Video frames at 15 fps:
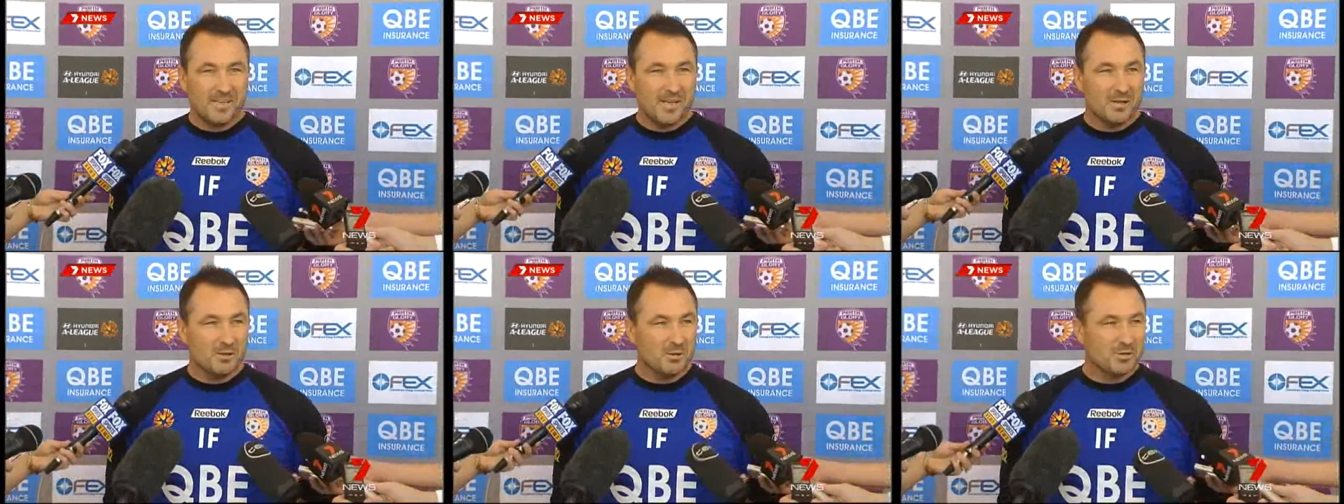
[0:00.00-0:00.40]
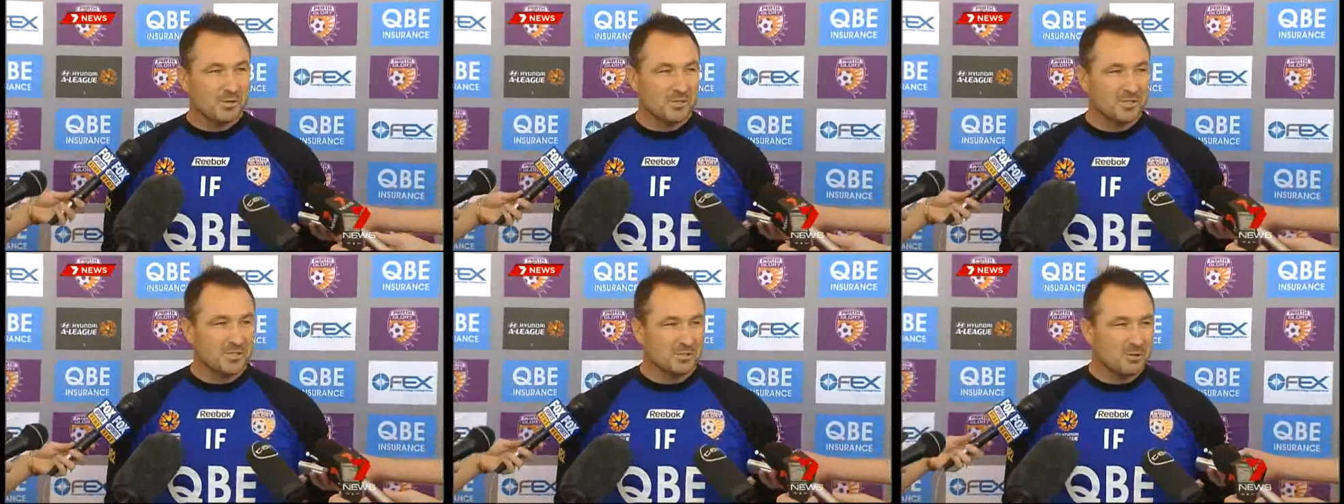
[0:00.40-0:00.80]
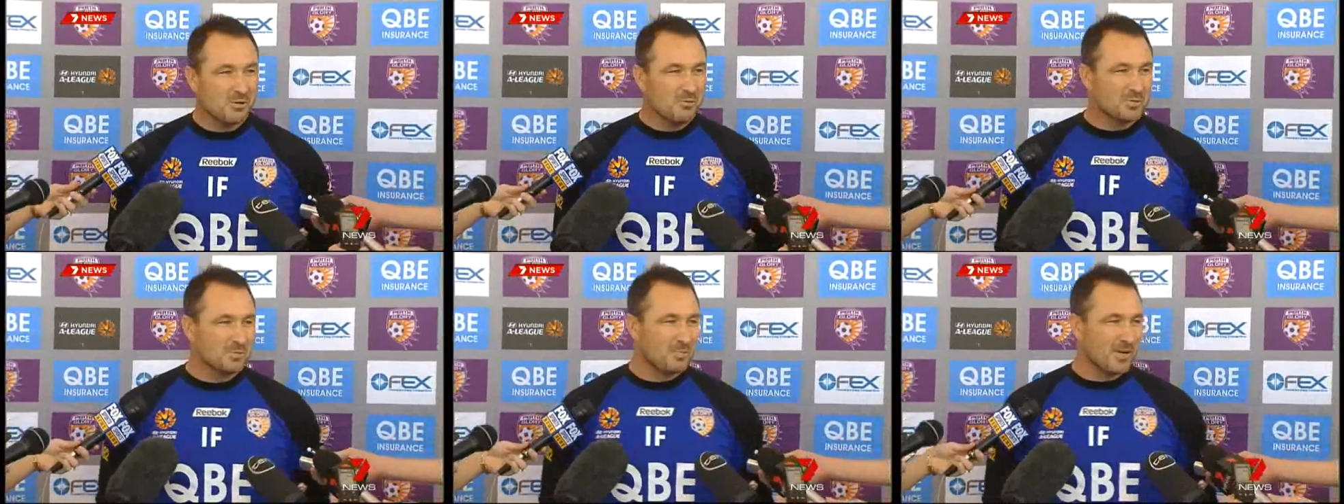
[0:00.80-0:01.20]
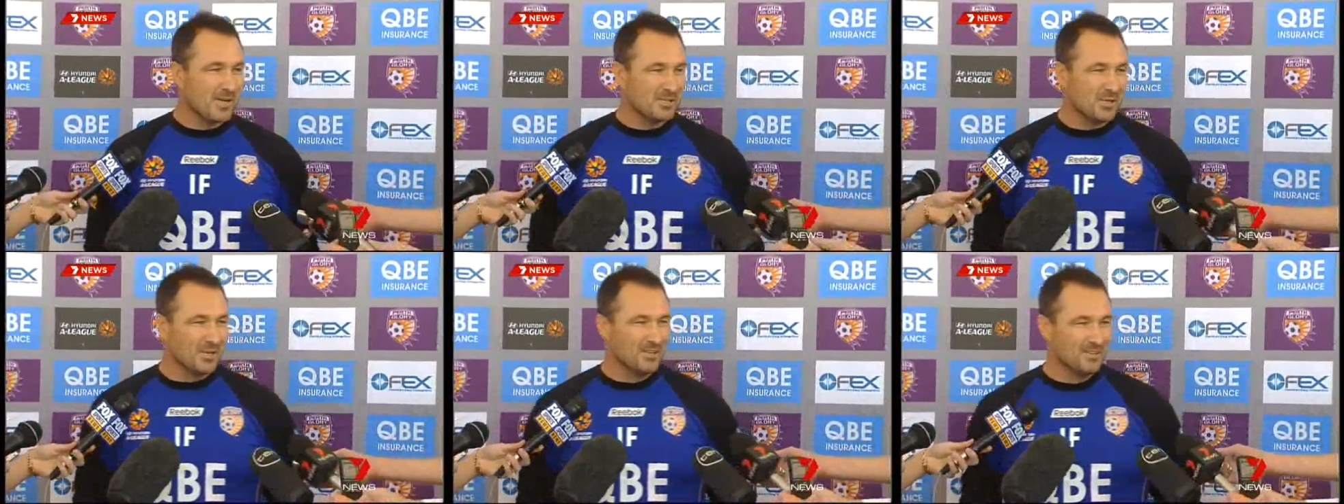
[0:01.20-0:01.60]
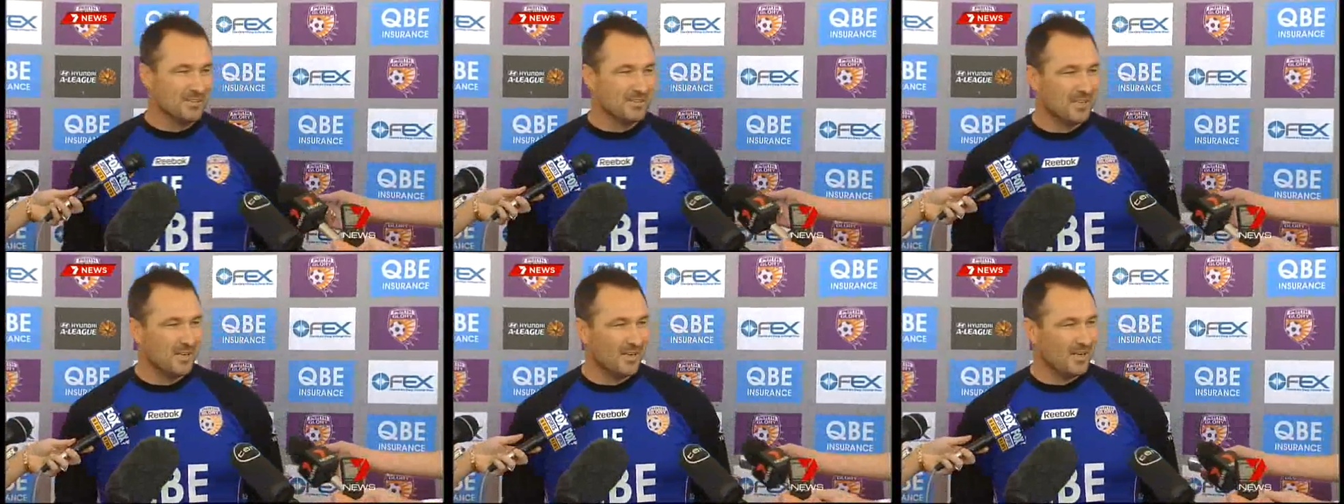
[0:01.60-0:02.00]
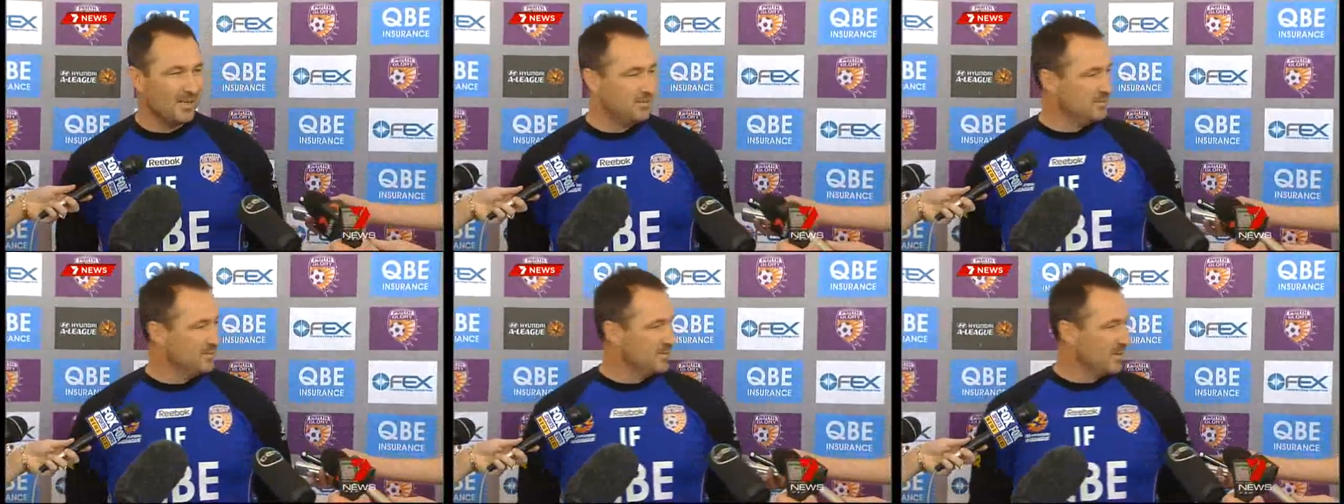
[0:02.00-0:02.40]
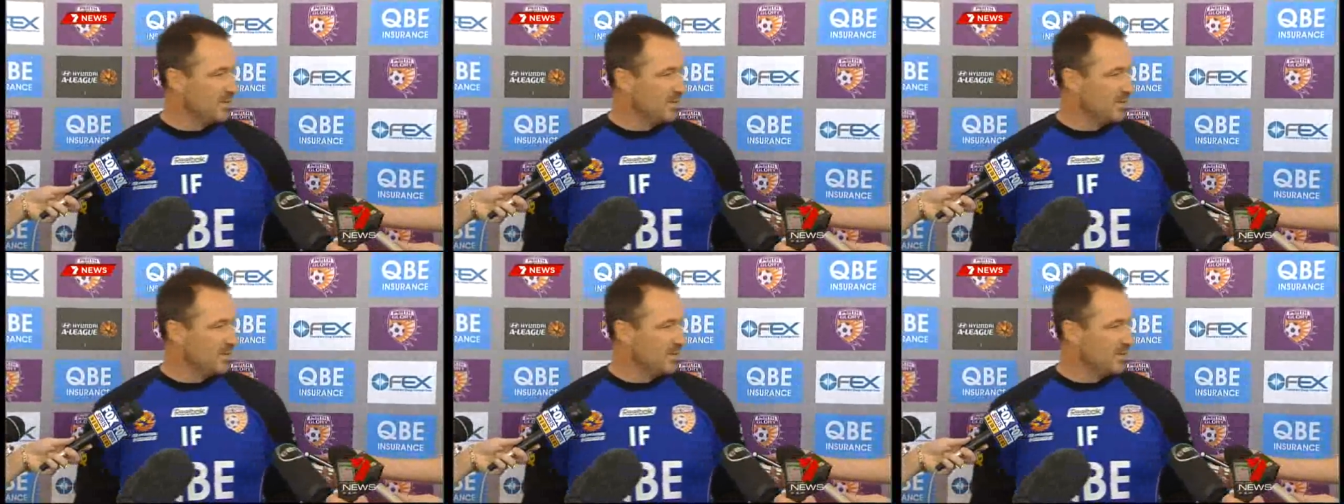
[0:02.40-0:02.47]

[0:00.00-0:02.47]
Yeah, look, there's always pressure. Um,